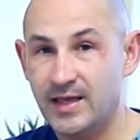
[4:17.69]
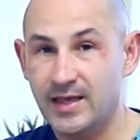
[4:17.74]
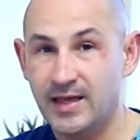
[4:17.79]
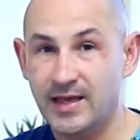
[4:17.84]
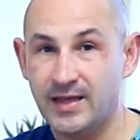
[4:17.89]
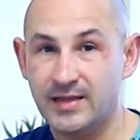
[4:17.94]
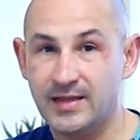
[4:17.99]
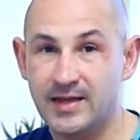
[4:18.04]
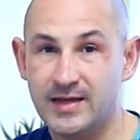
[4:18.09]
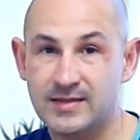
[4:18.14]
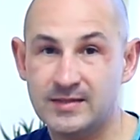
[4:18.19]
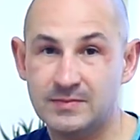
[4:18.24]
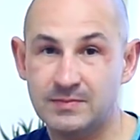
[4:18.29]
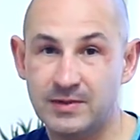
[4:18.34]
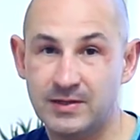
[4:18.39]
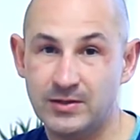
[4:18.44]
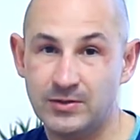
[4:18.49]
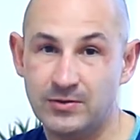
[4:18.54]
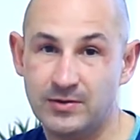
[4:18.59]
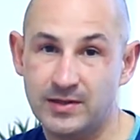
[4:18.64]
And last
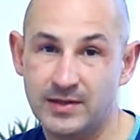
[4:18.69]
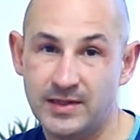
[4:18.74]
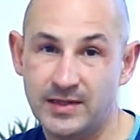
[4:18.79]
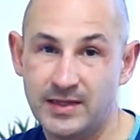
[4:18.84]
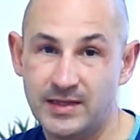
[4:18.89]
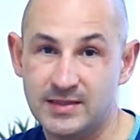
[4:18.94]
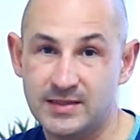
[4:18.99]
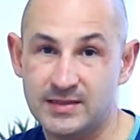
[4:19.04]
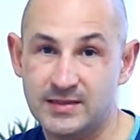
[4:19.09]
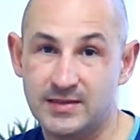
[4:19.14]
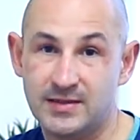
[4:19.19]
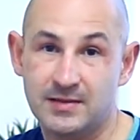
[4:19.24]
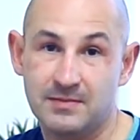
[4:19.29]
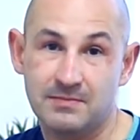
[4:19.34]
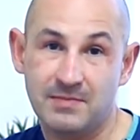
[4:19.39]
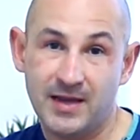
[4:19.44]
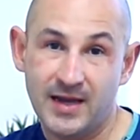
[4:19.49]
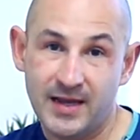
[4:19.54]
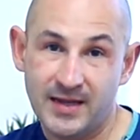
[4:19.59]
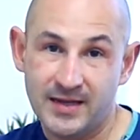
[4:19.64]
but not least, the
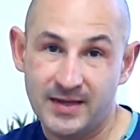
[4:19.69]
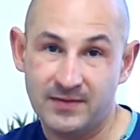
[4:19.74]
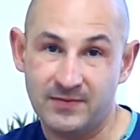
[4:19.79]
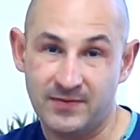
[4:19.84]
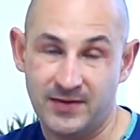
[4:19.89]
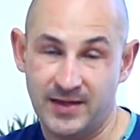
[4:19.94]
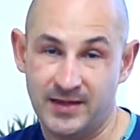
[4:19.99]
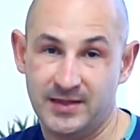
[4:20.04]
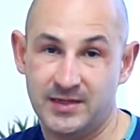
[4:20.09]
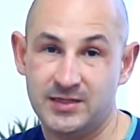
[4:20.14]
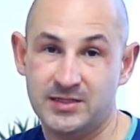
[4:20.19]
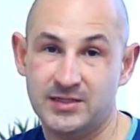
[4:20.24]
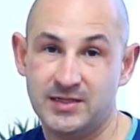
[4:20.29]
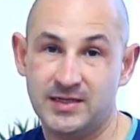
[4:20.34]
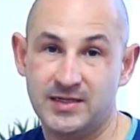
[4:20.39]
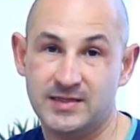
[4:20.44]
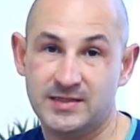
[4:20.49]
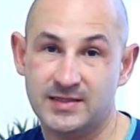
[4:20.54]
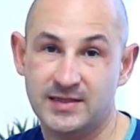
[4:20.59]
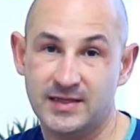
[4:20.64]
main advantage
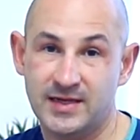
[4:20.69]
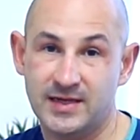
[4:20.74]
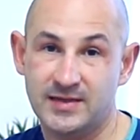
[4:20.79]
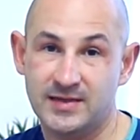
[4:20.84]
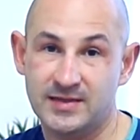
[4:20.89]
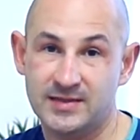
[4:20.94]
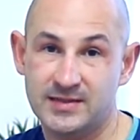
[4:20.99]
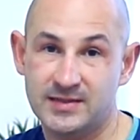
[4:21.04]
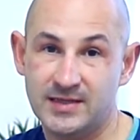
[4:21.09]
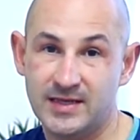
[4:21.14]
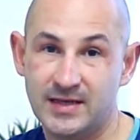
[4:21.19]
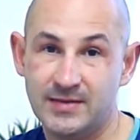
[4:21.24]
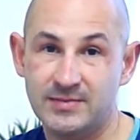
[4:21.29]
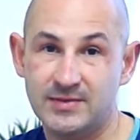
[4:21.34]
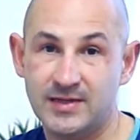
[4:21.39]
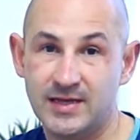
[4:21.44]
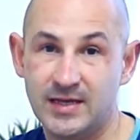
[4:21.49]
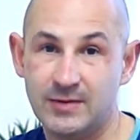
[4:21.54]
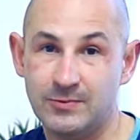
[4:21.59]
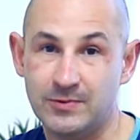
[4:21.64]
is that the same
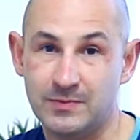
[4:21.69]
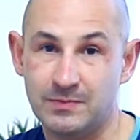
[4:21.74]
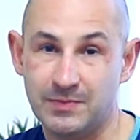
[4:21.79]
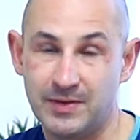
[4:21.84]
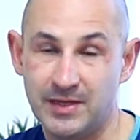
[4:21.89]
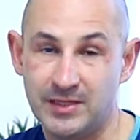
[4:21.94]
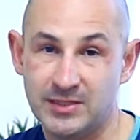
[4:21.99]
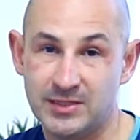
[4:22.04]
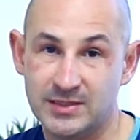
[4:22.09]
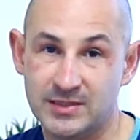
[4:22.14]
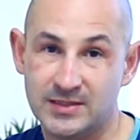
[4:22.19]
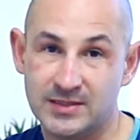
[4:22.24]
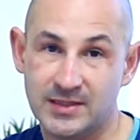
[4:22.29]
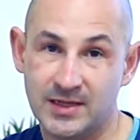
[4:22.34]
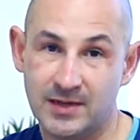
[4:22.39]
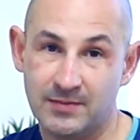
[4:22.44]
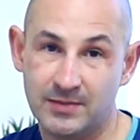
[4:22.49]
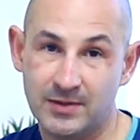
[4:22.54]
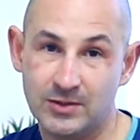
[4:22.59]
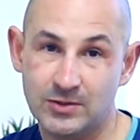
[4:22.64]
day when patients
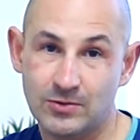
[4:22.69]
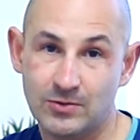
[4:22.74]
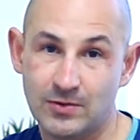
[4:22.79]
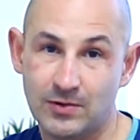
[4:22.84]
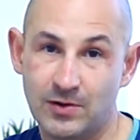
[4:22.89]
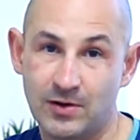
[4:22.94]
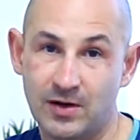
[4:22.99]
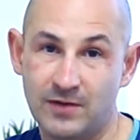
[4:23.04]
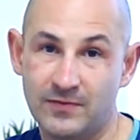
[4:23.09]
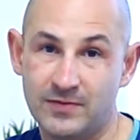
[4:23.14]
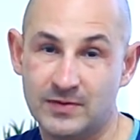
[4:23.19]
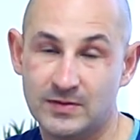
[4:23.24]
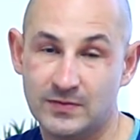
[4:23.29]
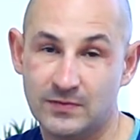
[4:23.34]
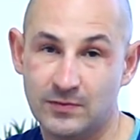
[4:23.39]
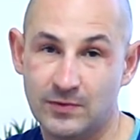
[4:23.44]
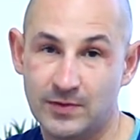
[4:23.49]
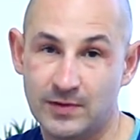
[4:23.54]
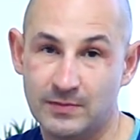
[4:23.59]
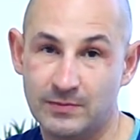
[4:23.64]
come into the office
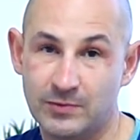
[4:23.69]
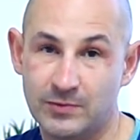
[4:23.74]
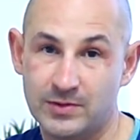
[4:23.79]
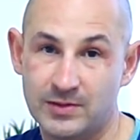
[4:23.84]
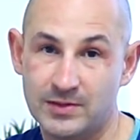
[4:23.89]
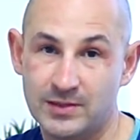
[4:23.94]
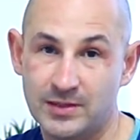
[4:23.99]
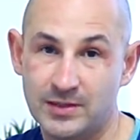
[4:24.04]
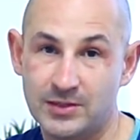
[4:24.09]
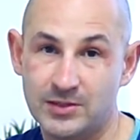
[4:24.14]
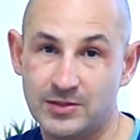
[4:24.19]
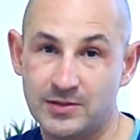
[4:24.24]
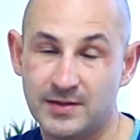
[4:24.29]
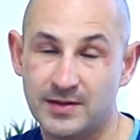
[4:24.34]
for their procedure,